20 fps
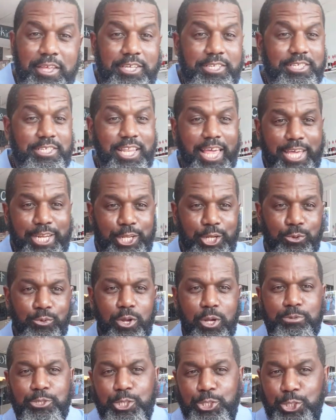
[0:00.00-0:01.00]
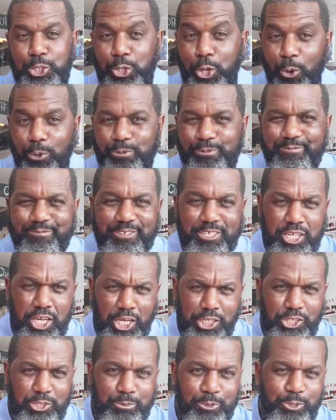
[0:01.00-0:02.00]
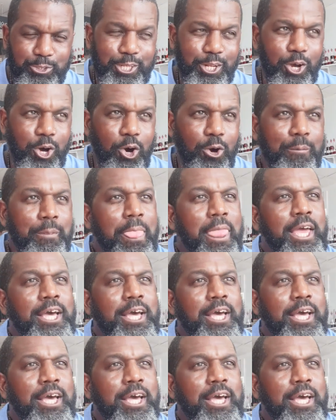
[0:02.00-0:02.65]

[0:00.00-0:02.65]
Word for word: Slight interruption, you know, customers and all.